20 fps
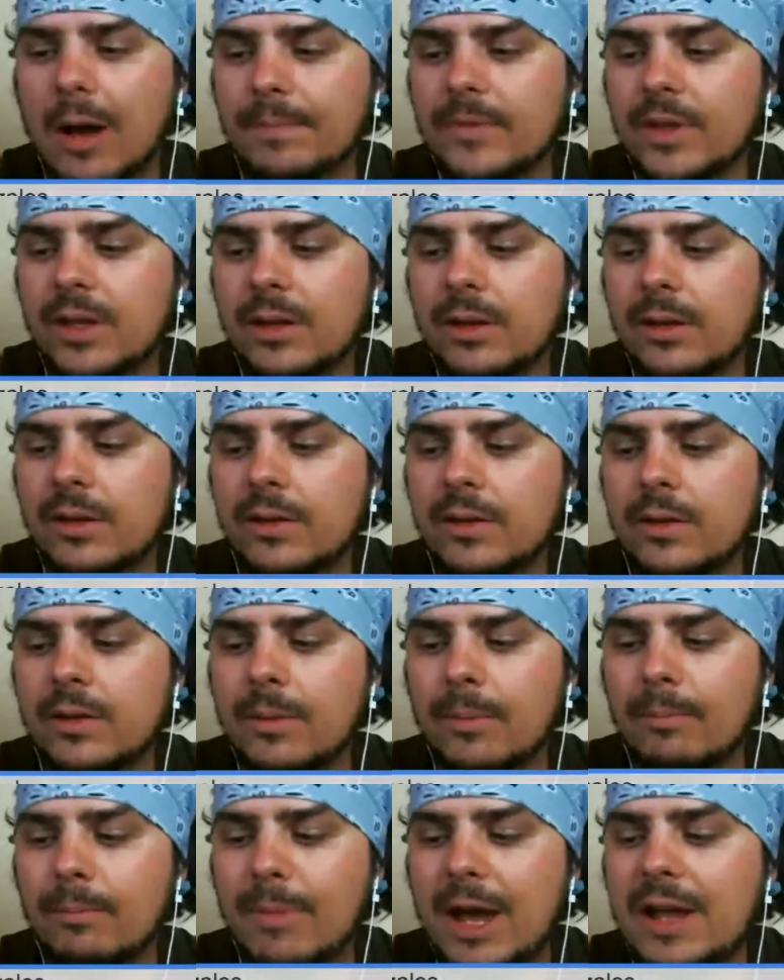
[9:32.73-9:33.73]

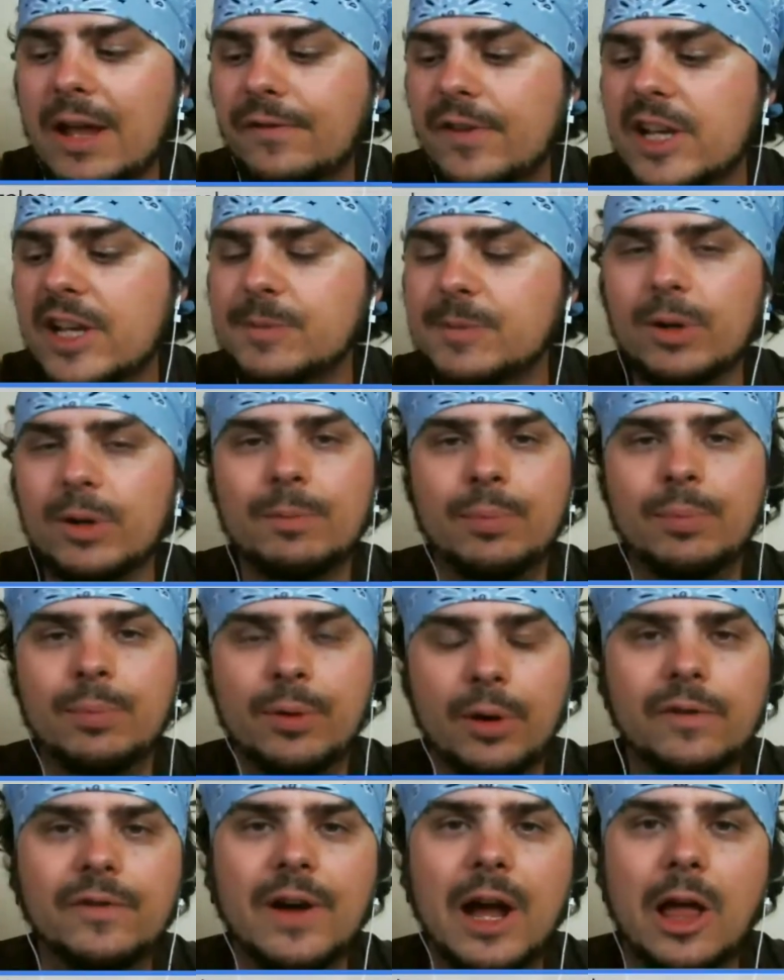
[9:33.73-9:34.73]
My
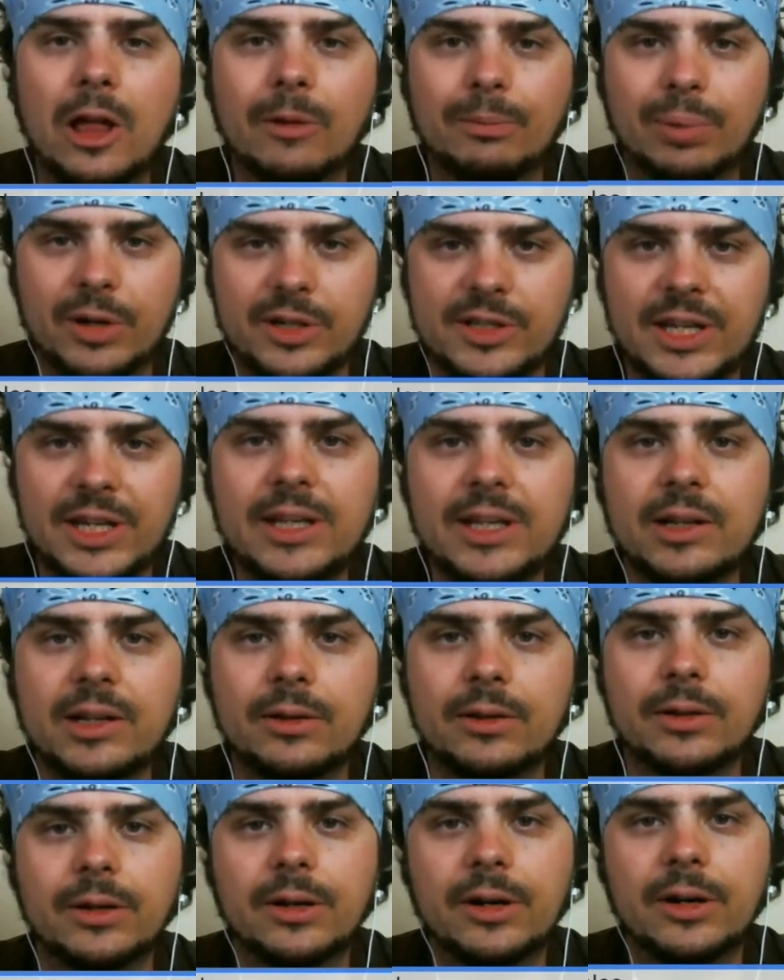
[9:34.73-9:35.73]
Facebook profile in
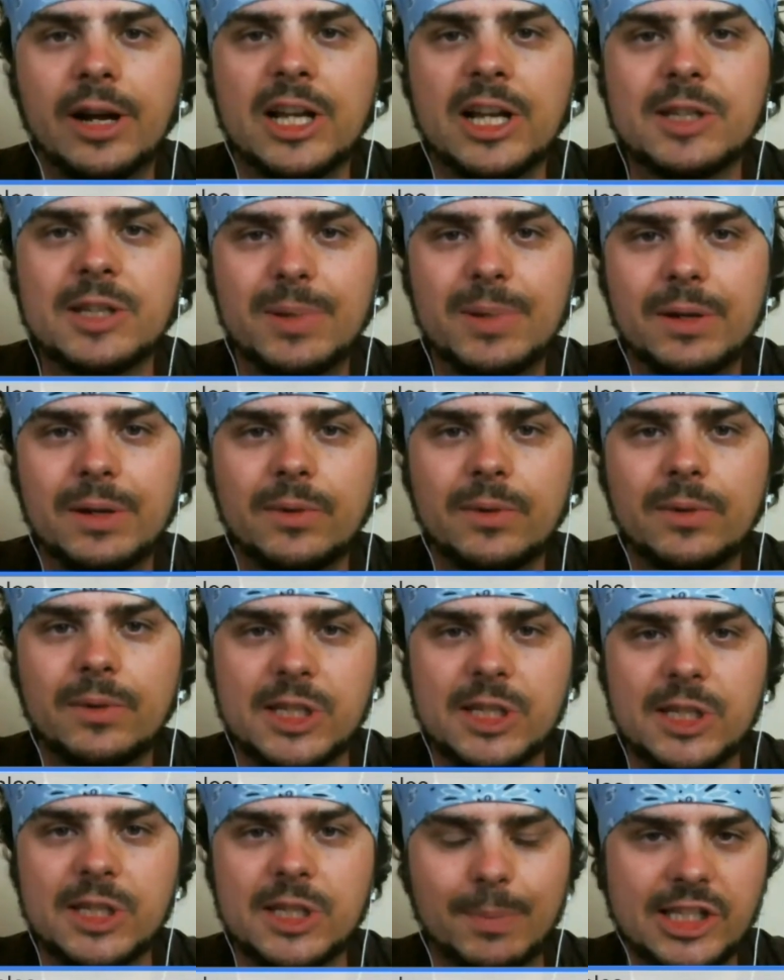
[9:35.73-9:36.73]
particular has
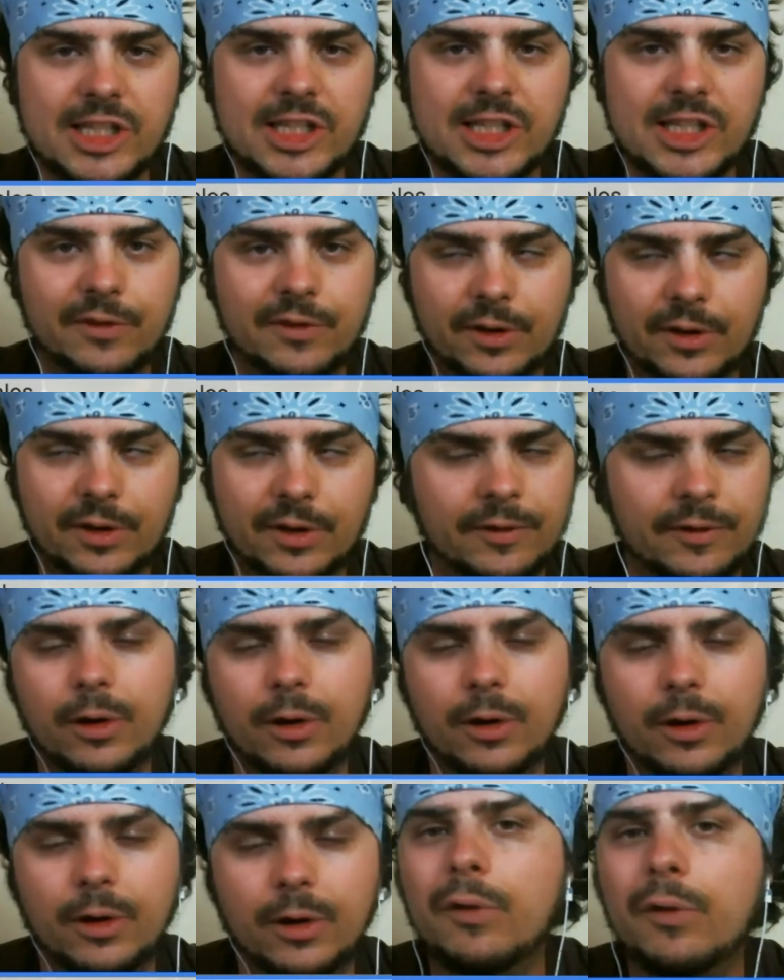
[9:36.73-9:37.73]
been responsible
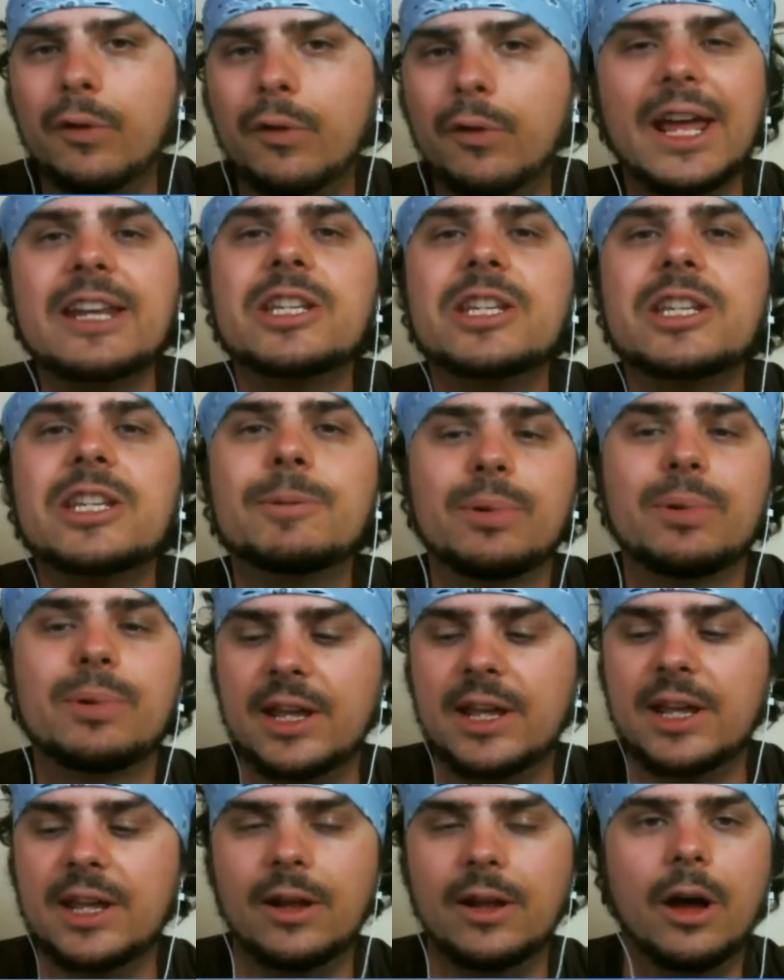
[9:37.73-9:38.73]
for over
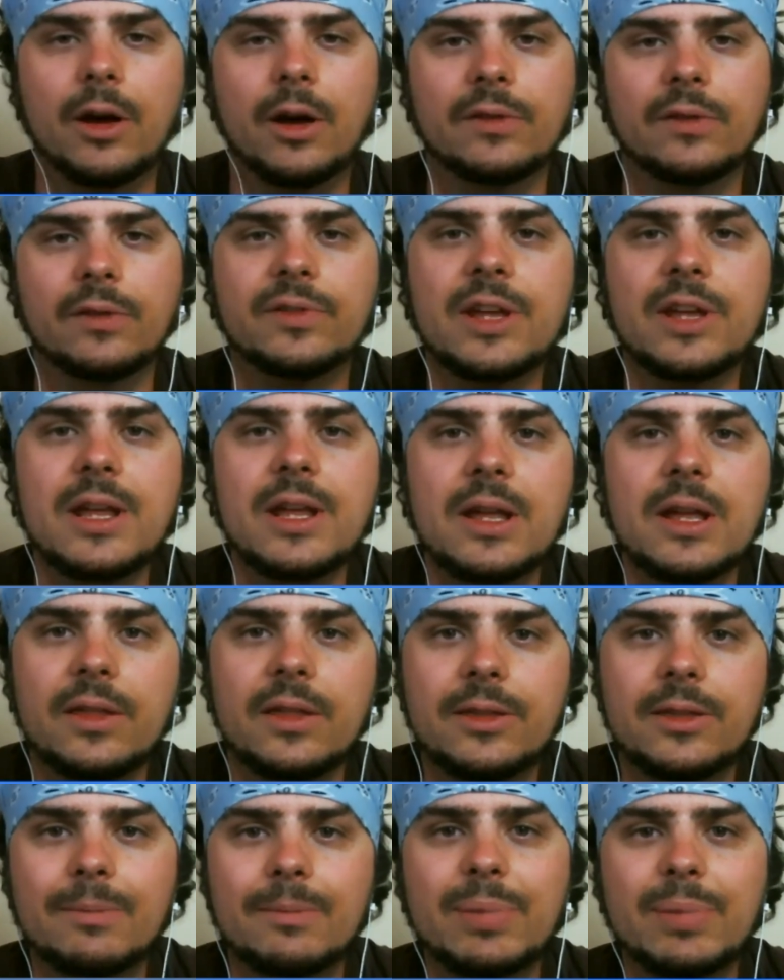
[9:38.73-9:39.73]
90% of
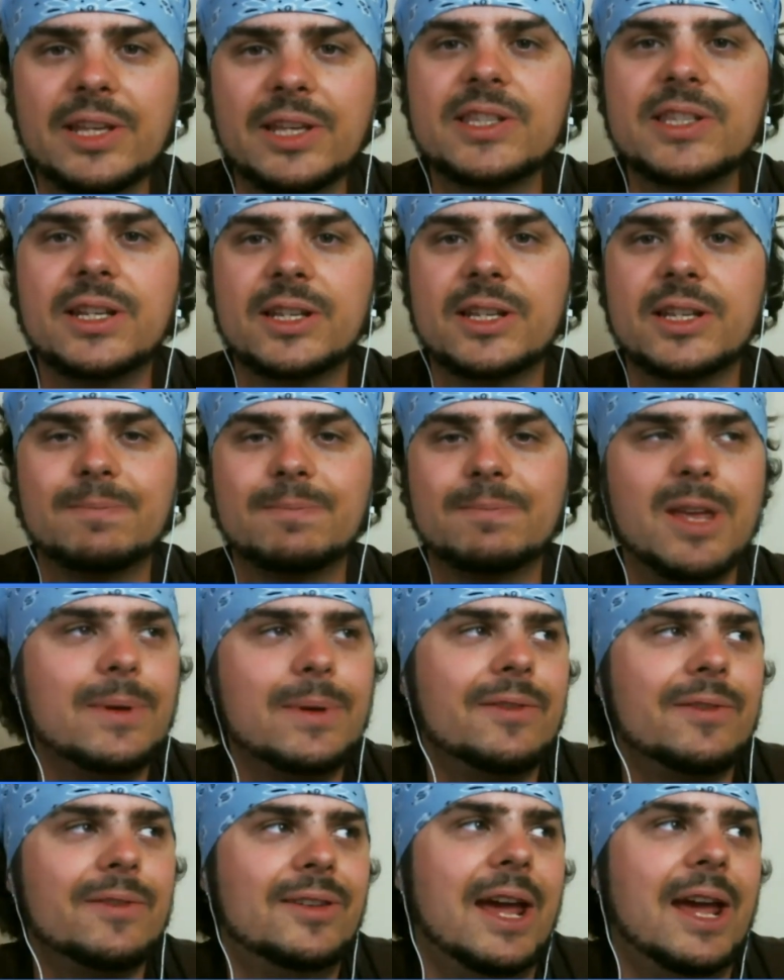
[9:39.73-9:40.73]
the
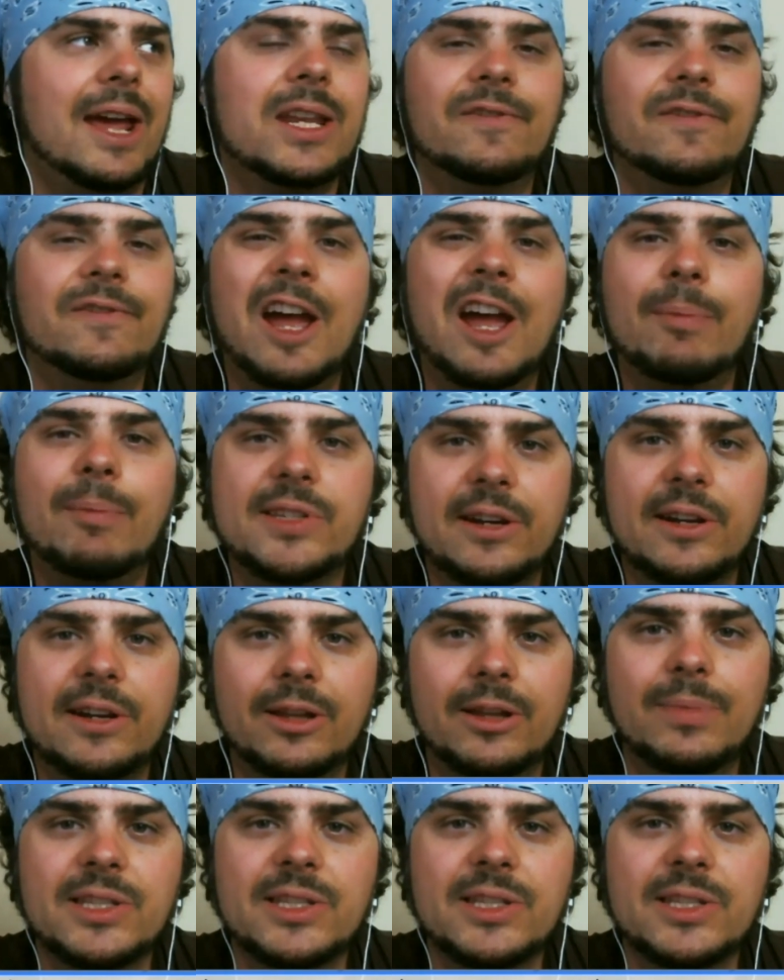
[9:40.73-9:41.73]
business, maybe even
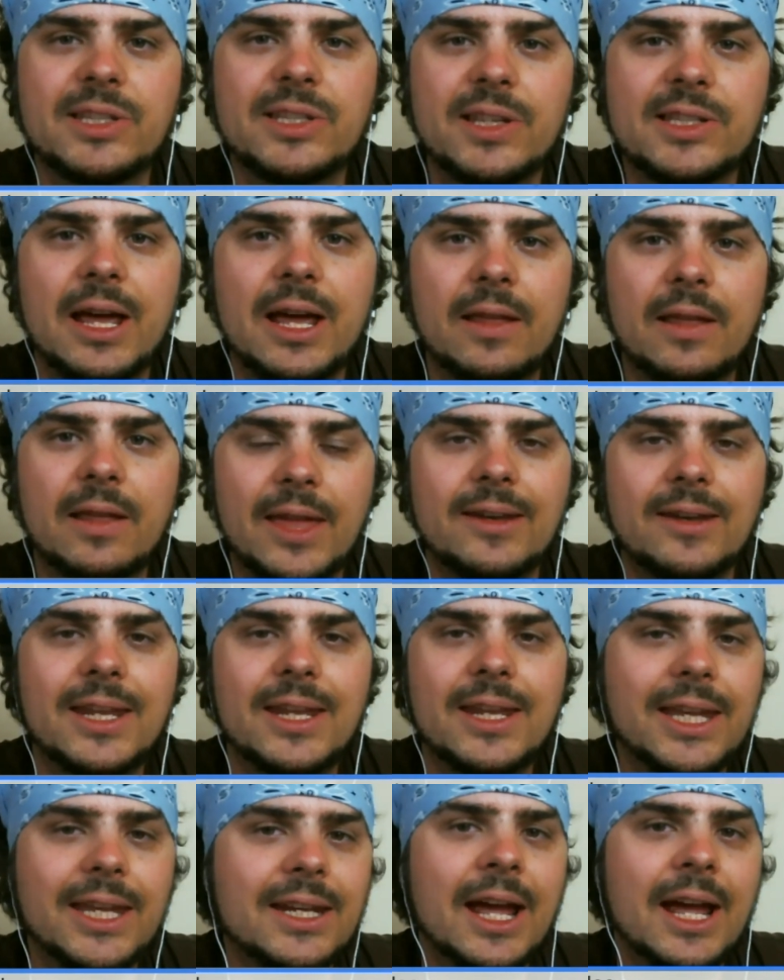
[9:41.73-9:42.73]
95% of the business that
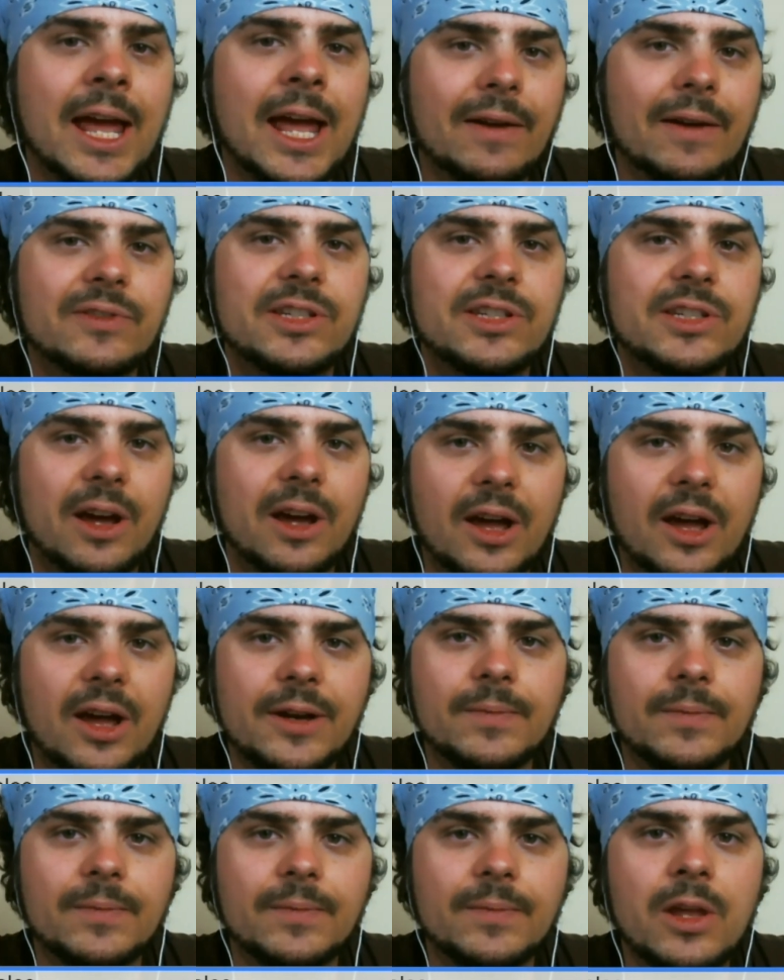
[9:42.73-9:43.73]
Nikki and I have
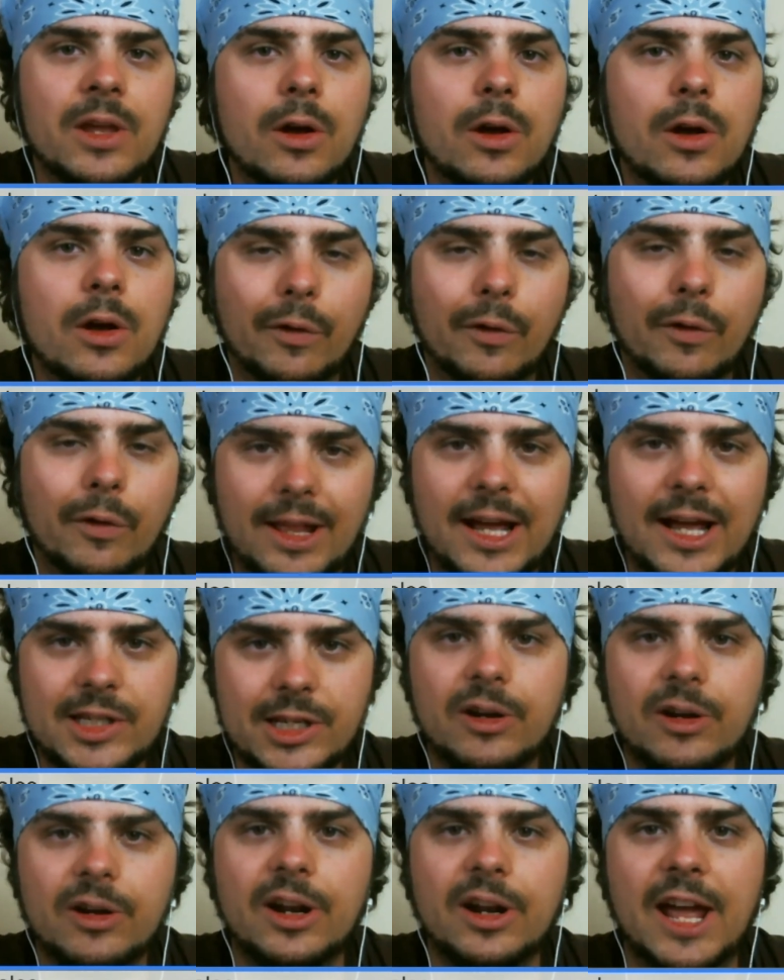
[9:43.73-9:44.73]
done over the last
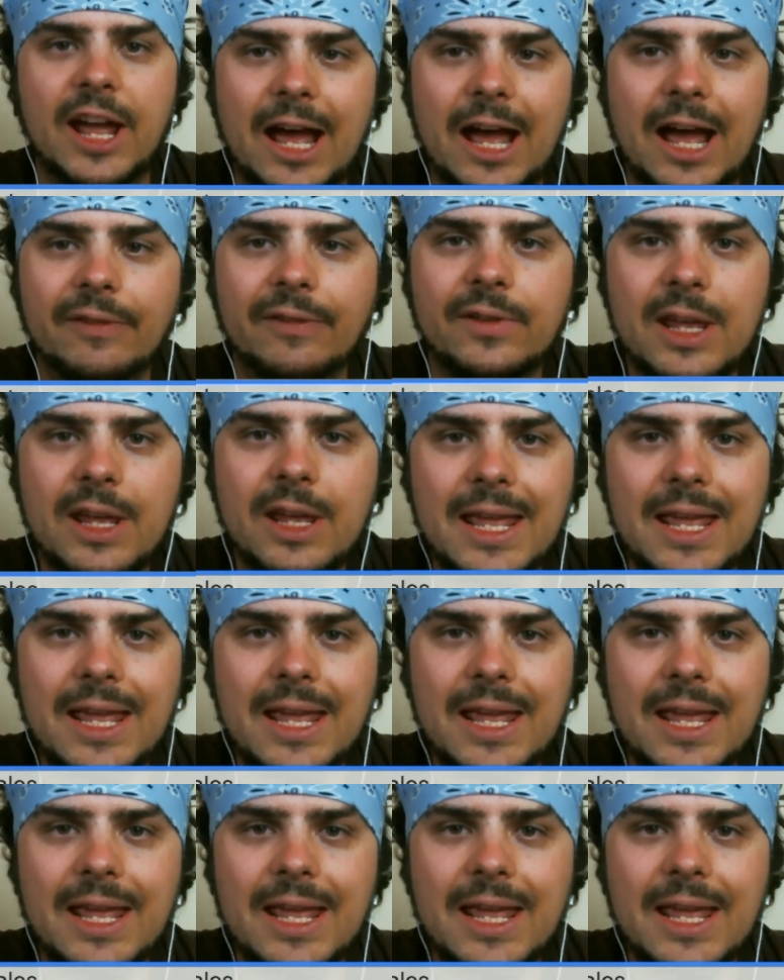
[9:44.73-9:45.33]
year and a half.